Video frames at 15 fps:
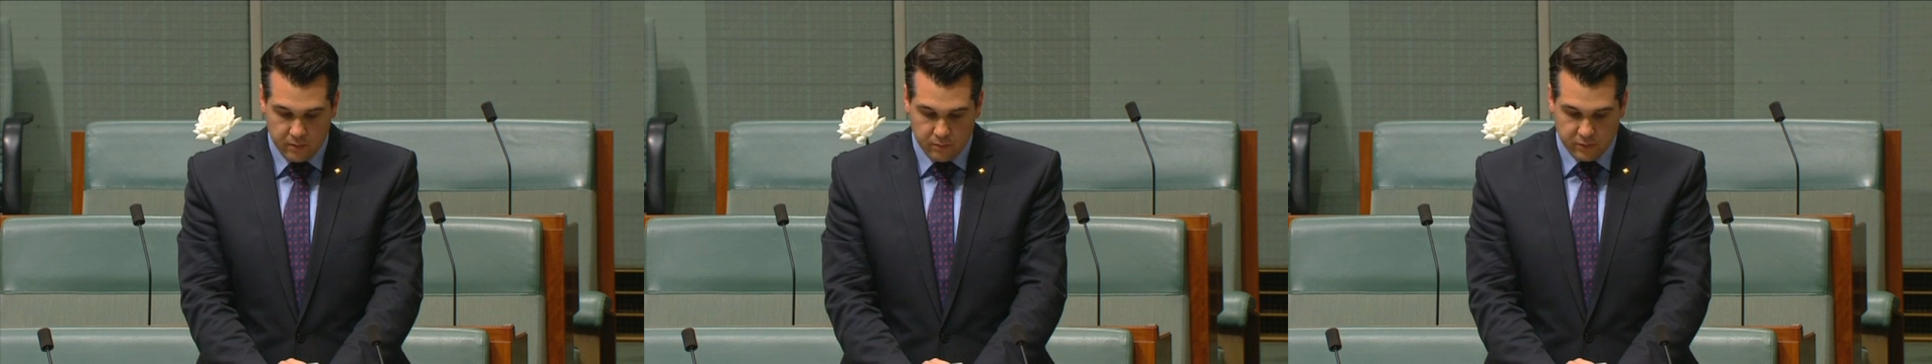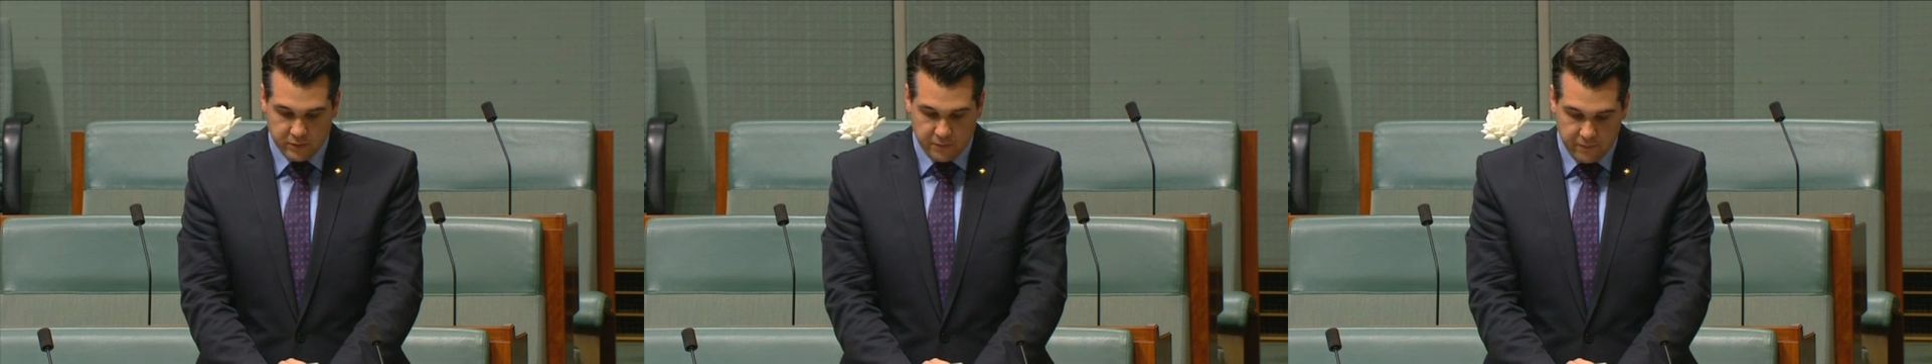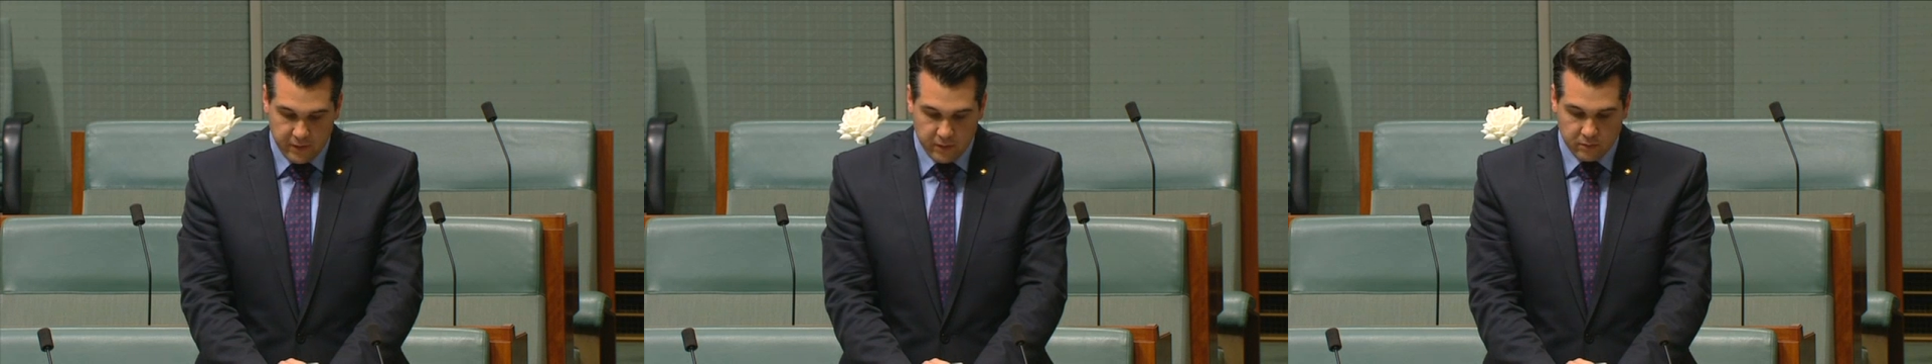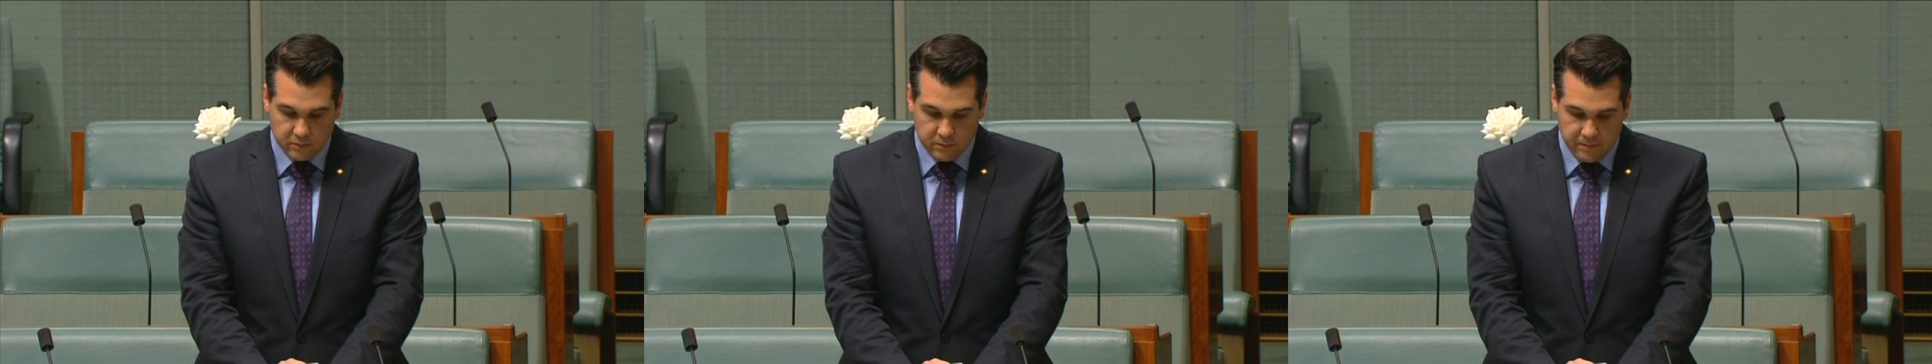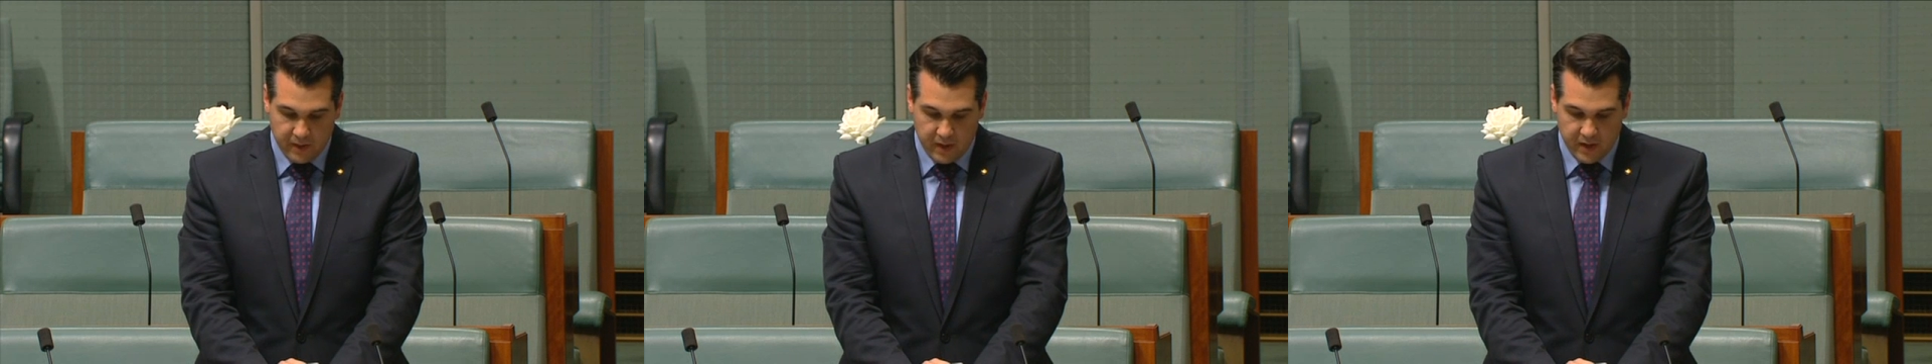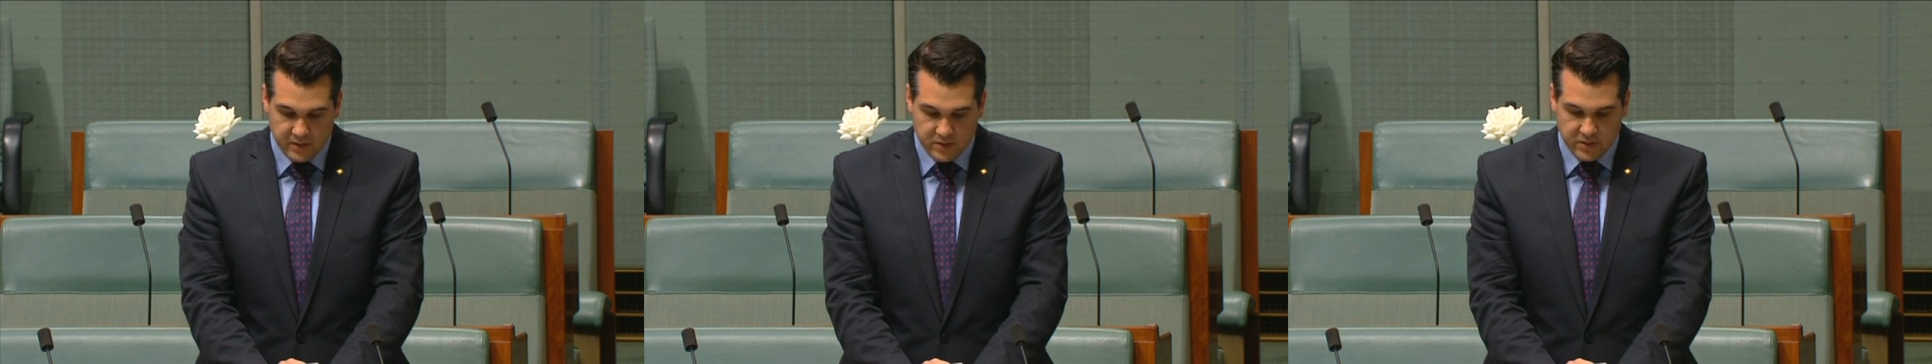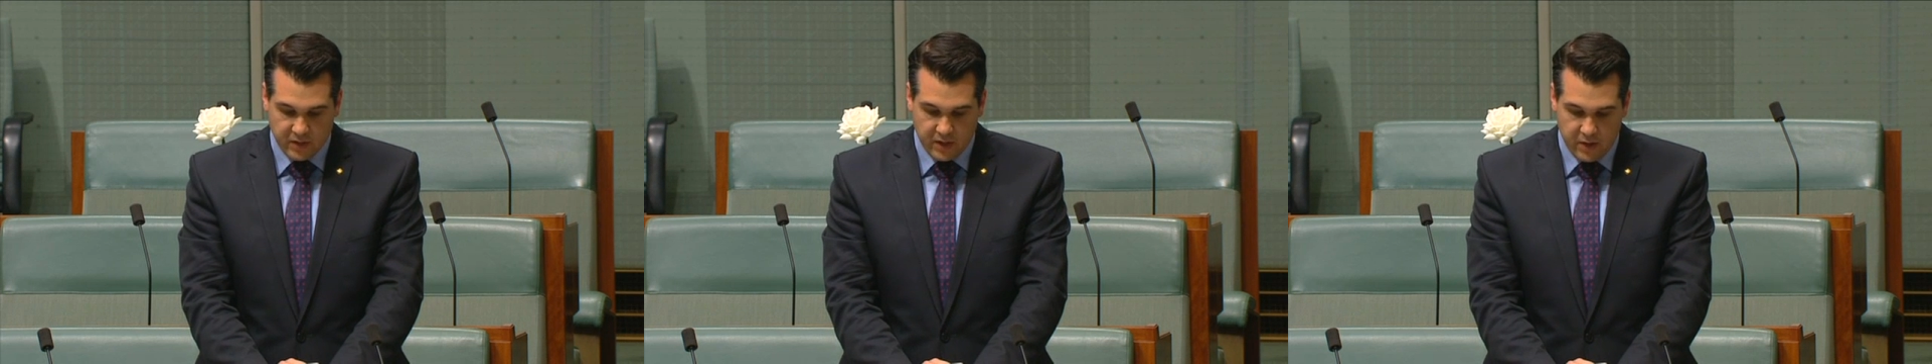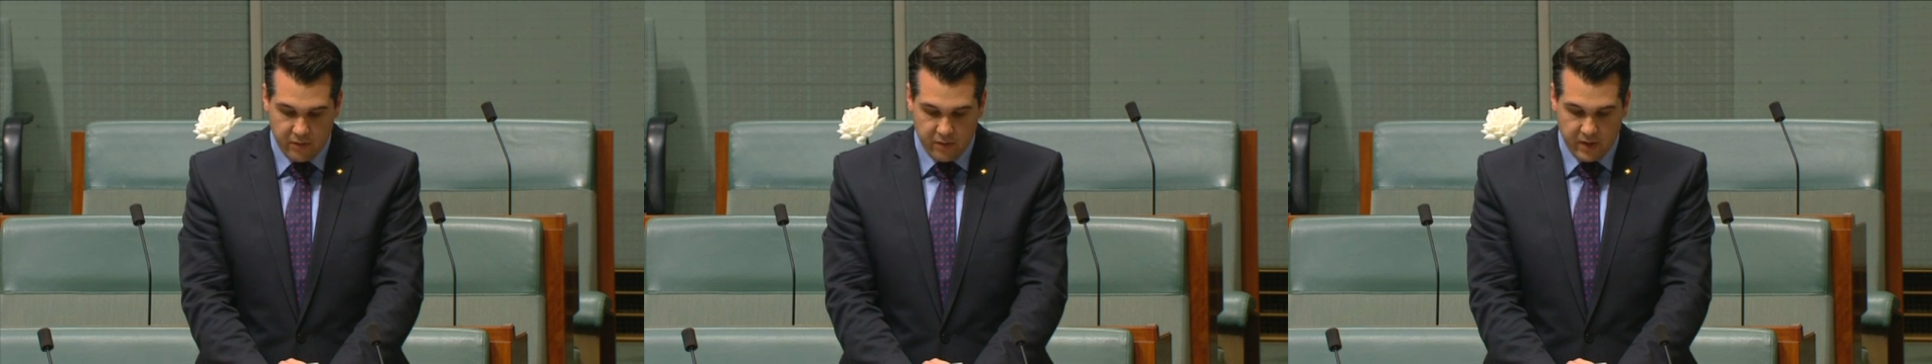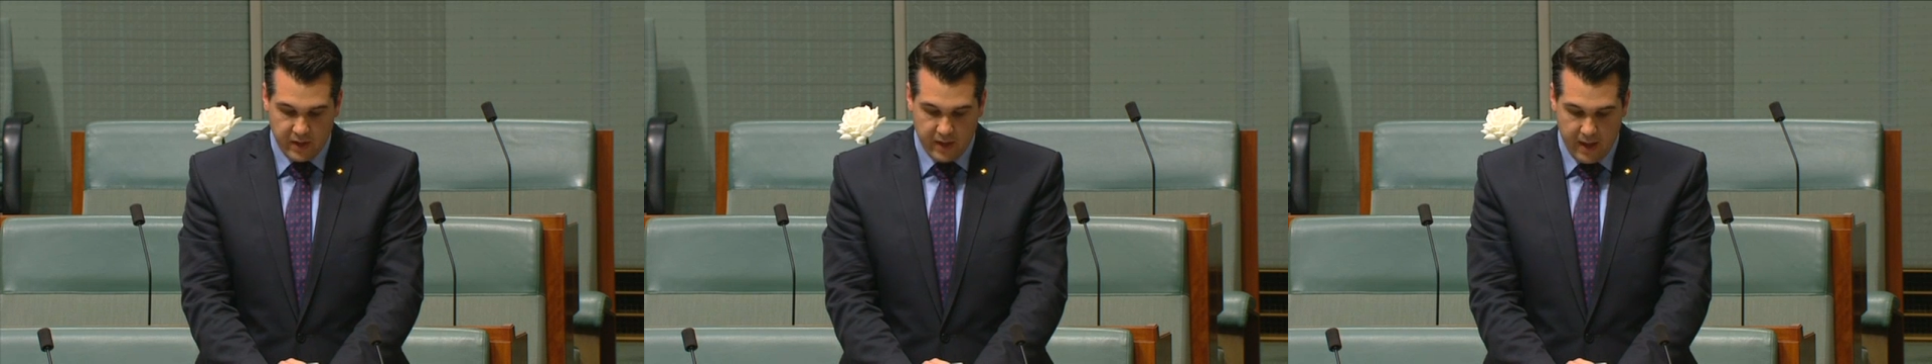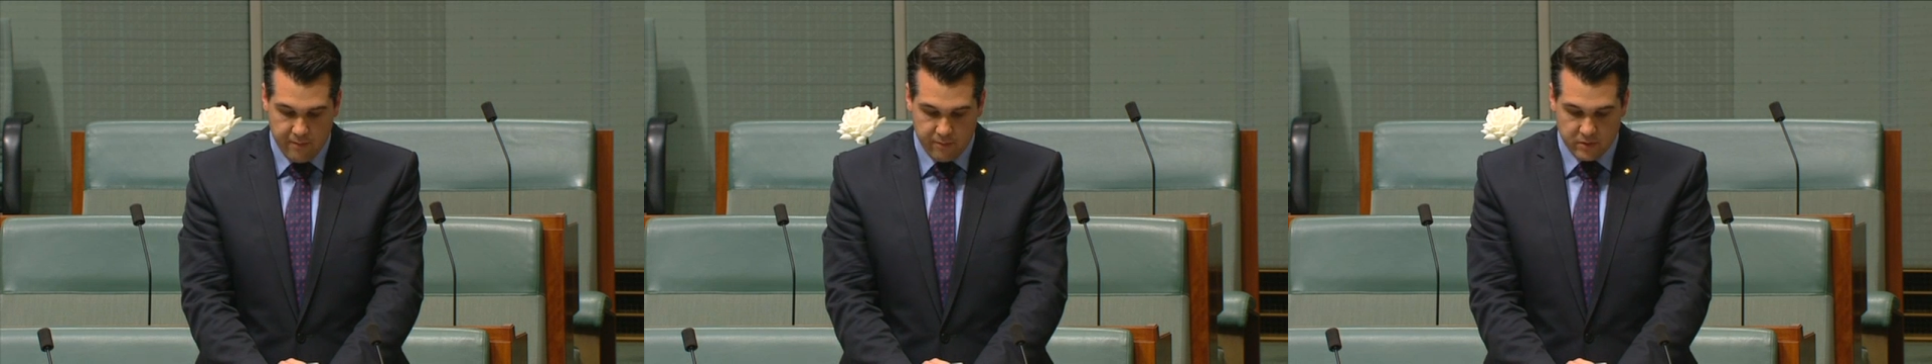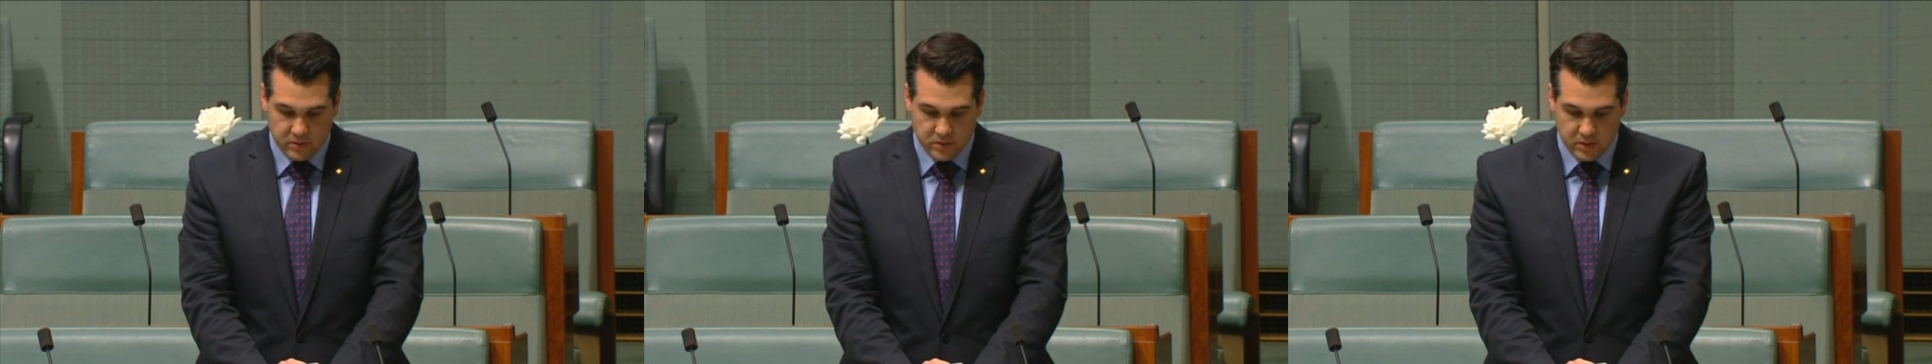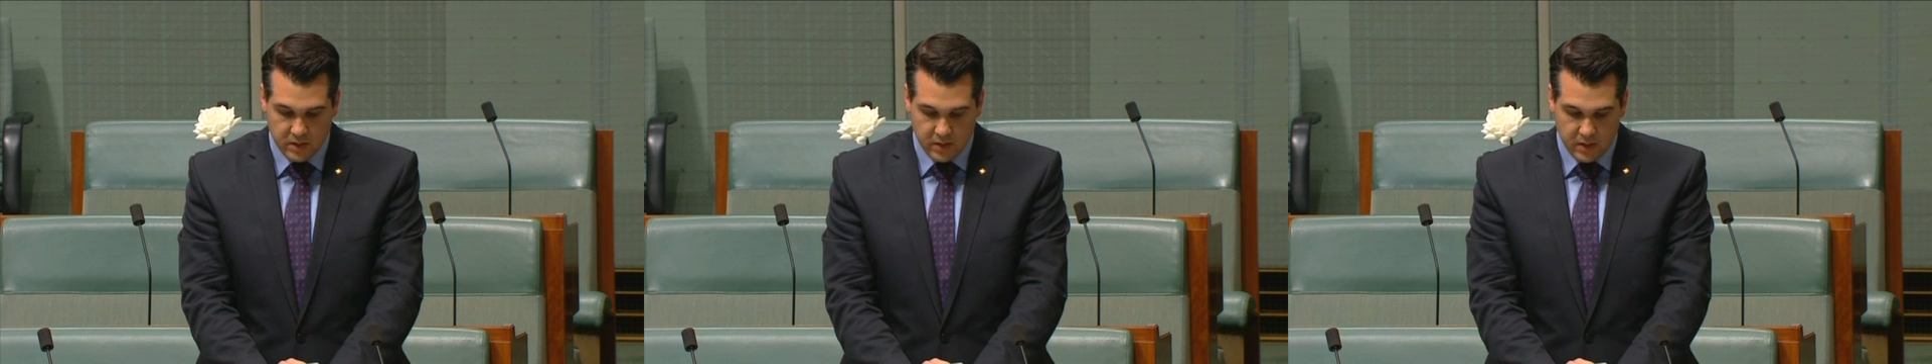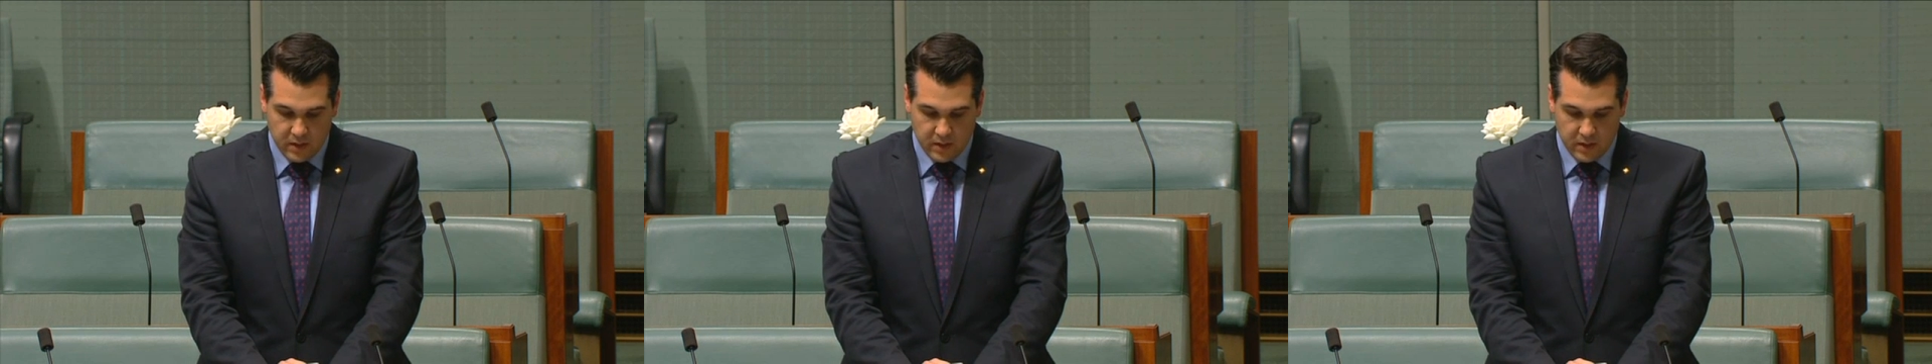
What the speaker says: was filmed by security cameras